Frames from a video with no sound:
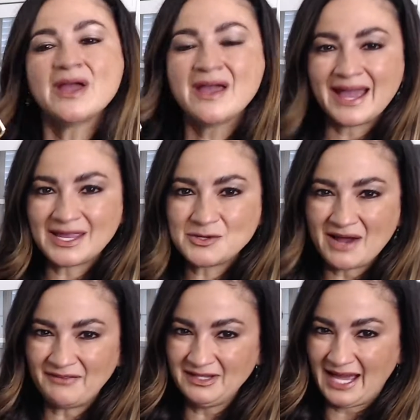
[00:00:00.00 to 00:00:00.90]
and you
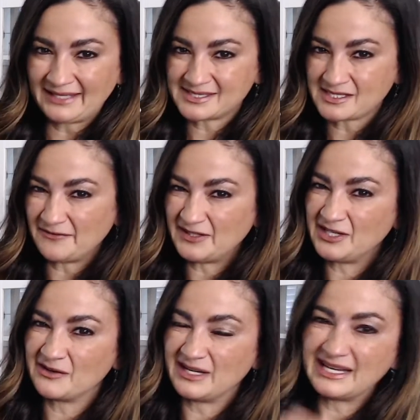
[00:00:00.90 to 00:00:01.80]
have a lot of stuff in
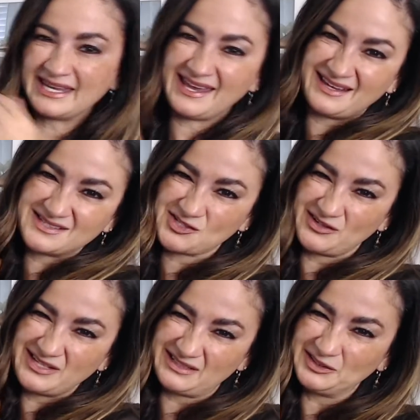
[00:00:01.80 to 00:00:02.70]
here, it can start to
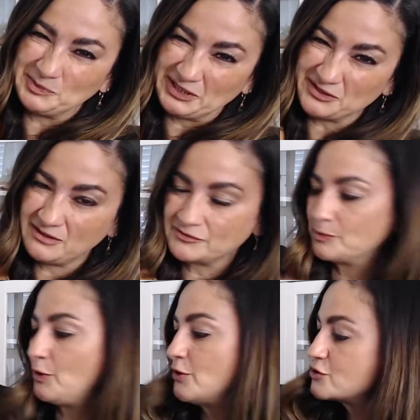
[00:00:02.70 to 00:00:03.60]
get a little bit
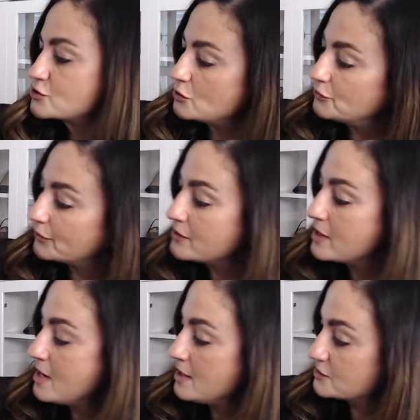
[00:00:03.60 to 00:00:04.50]
uncomfortable on your shoulder.
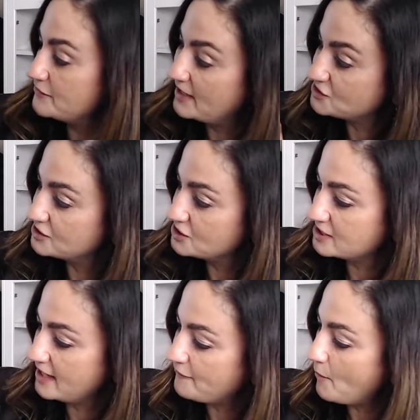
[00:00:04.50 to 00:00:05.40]
So that's just
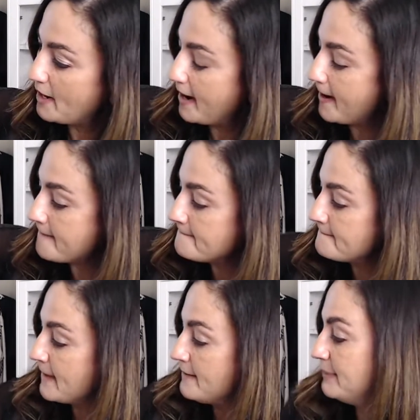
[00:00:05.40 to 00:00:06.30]
an FYI.
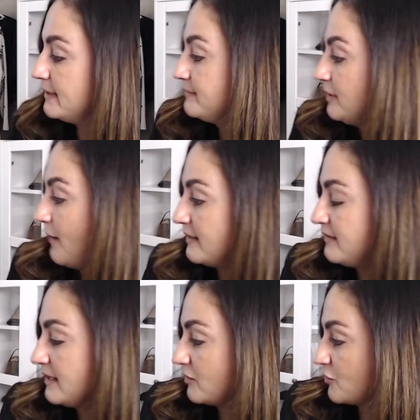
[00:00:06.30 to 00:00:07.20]
But, you know, I
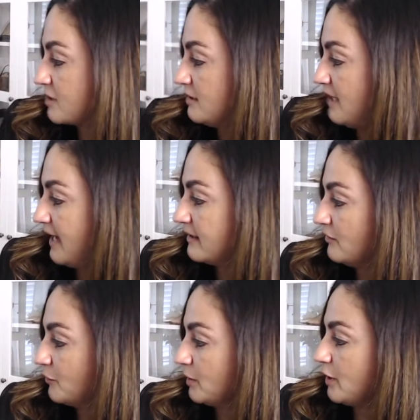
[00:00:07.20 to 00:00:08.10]
think that there's a lot
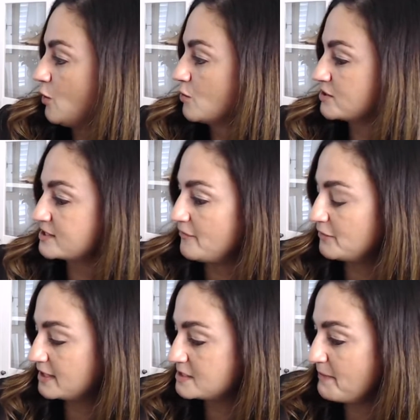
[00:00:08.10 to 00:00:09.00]
of really cool stuff
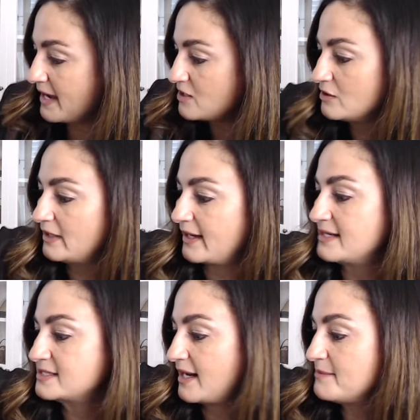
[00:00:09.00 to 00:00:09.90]
with this bag. Like I
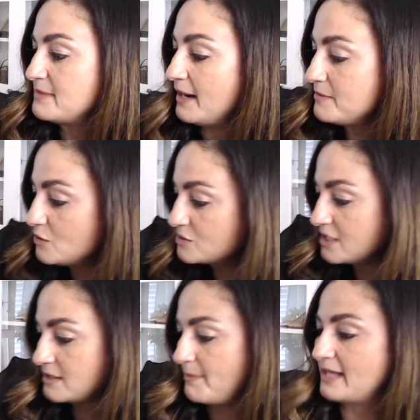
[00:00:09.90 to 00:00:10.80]
said, I'm
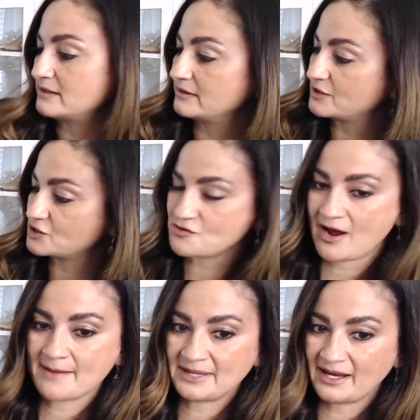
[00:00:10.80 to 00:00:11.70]
using the bandolier
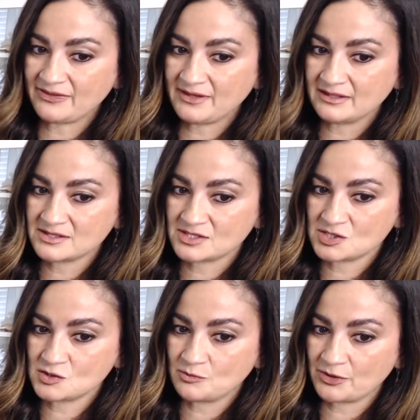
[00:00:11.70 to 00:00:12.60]
strap, and I think this is
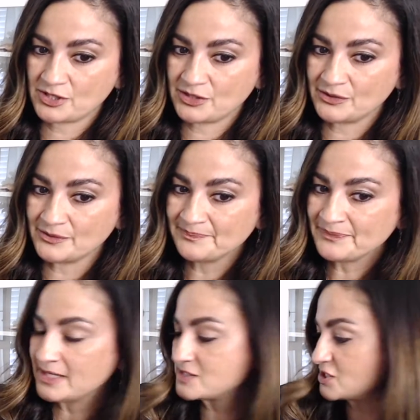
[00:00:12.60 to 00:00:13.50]
super cute. It's just